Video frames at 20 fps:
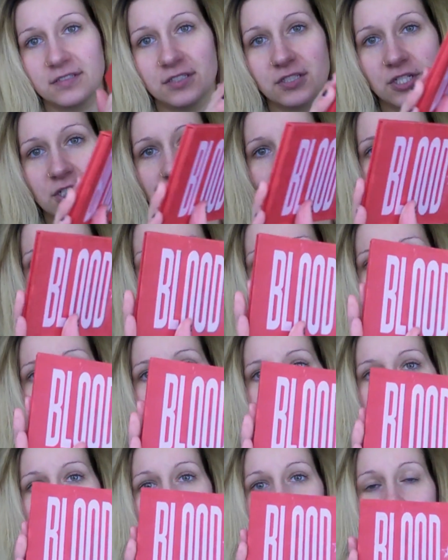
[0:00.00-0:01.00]
just
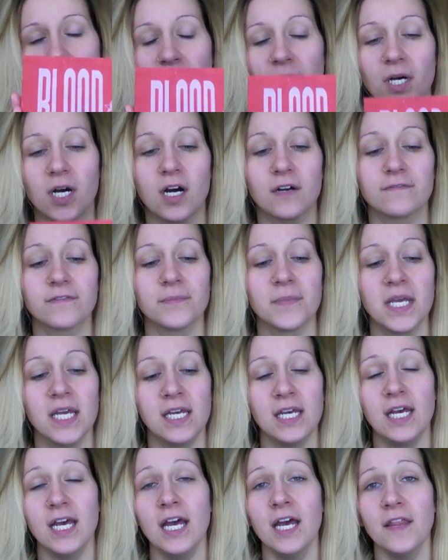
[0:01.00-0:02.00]
throws people off.
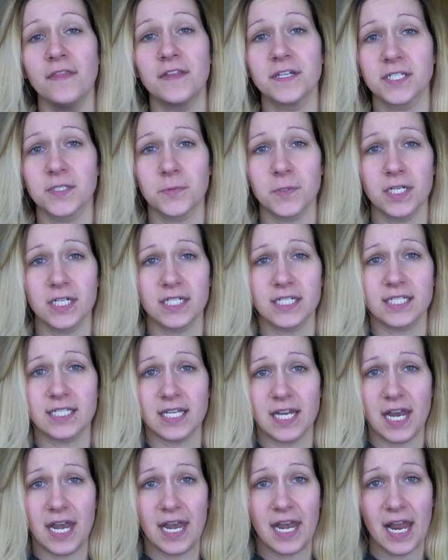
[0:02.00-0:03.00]
This was
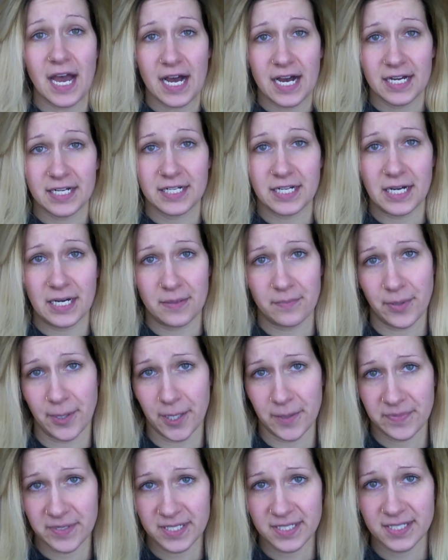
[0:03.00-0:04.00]
not on
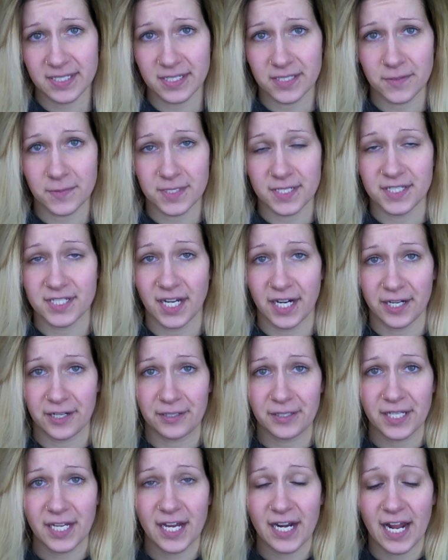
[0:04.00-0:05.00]
purpose. This was
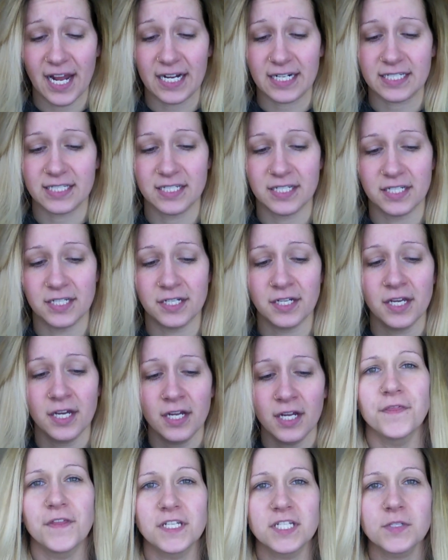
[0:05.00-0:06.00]
entirely on accident.
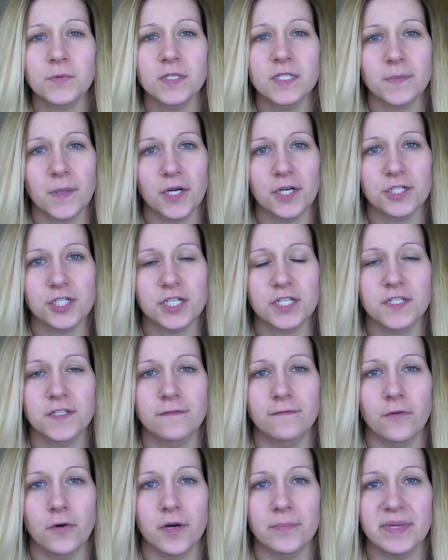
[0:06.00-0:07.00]
This was purchased
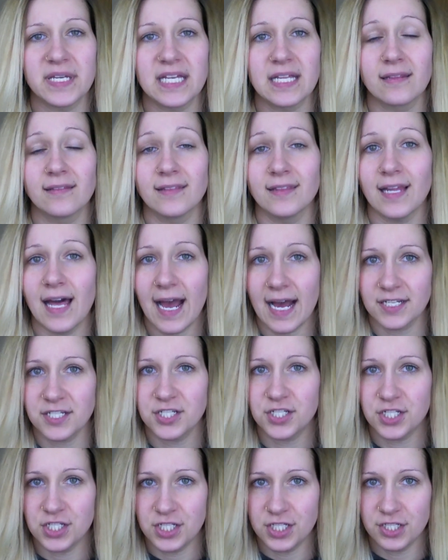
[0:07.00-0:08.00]
for me
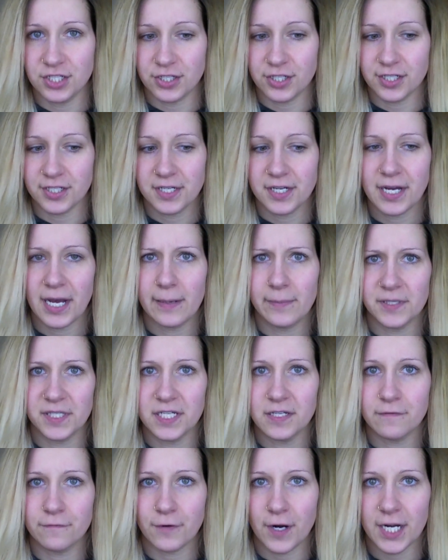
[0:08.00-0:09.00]
last year, I
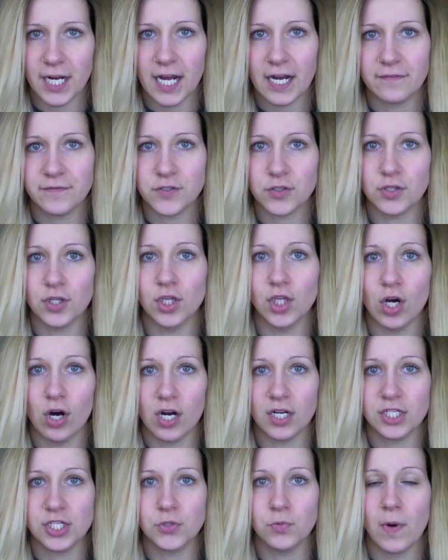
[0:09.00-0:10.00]
believe right after the
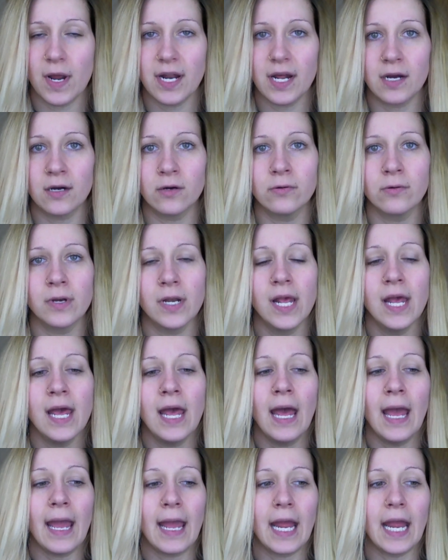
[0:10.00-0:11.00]
launch went out.
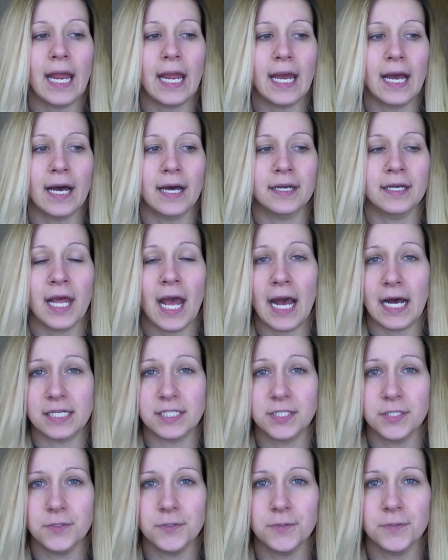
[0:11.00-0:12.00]
And
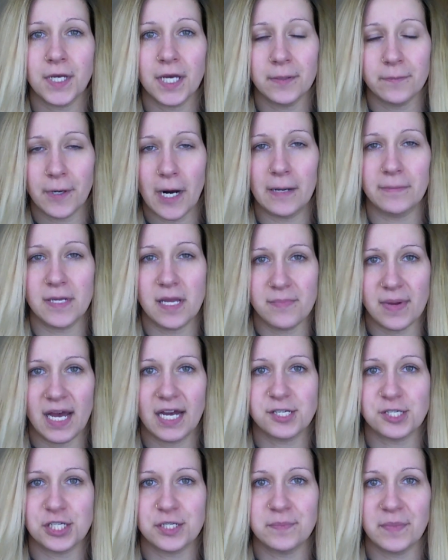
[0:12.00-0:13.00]
as you can probably
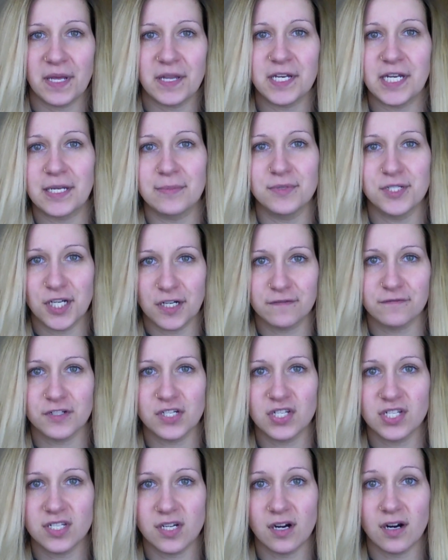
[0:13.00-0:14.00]
imagine by the name Jeffree
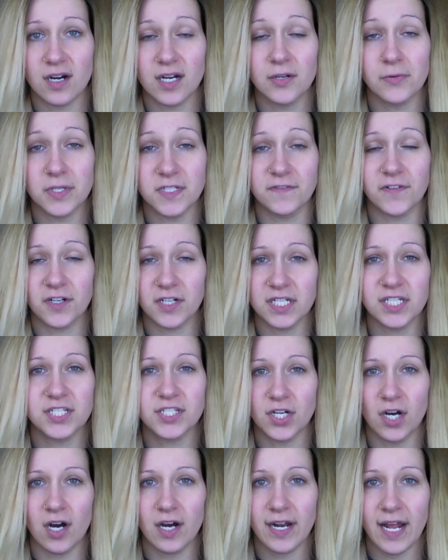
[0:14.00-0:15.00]
Star, it was very
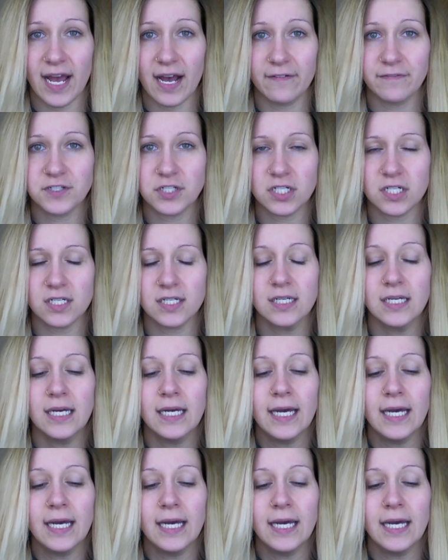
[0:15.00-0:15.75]
sought after.